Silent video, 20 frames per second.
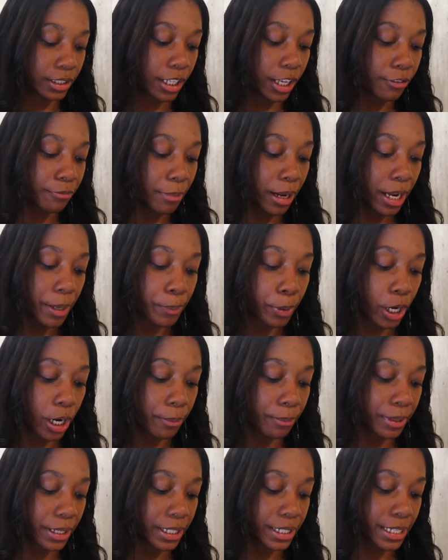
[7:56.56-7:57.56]
love my
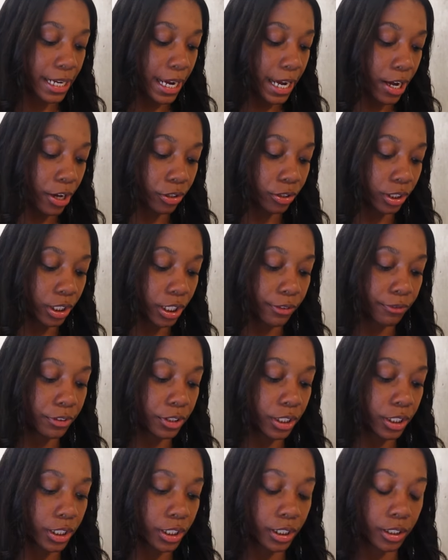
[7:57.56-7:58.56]
apartment down, love
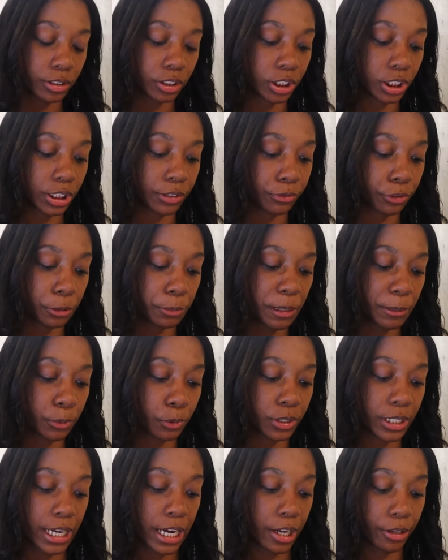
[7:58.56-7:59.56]
the delivery people
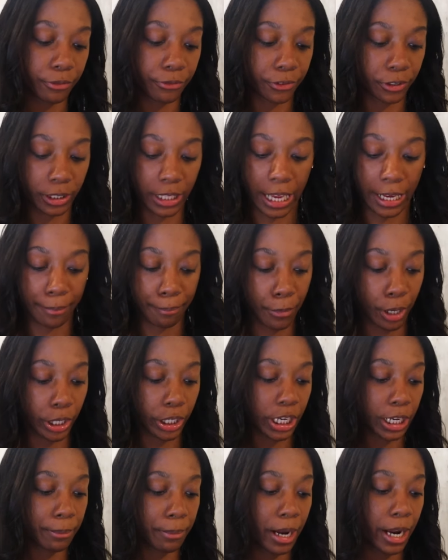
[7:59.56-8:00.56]
down for like
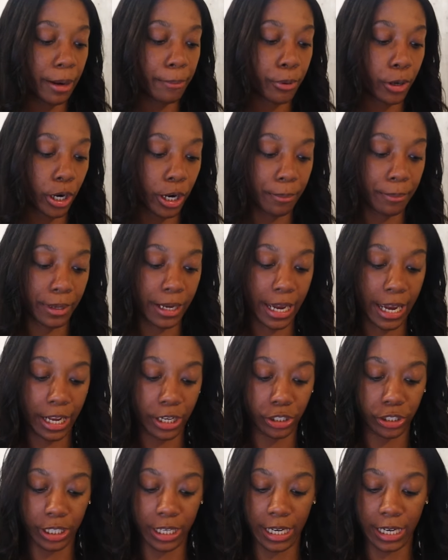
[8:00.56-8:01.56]
marking my apartment
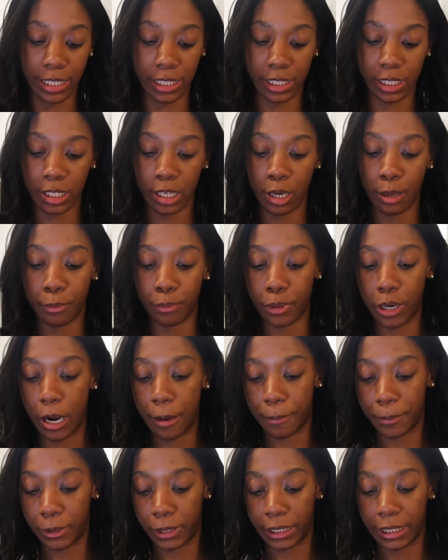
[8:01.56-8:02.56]
address
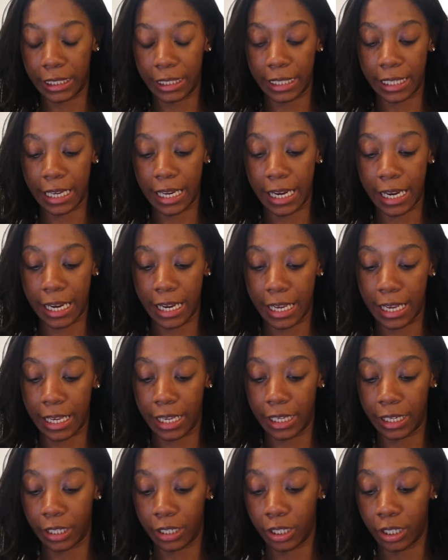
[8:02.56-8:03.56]
properly
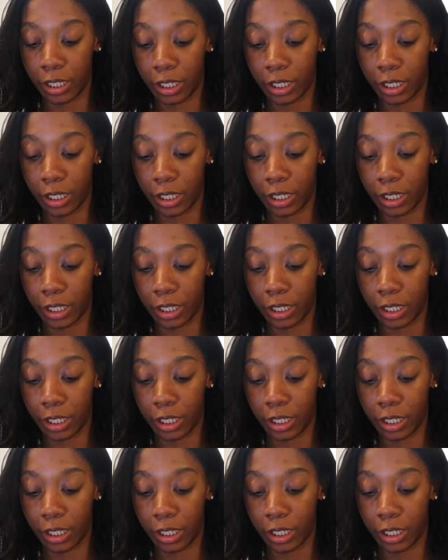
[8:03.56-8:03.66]
and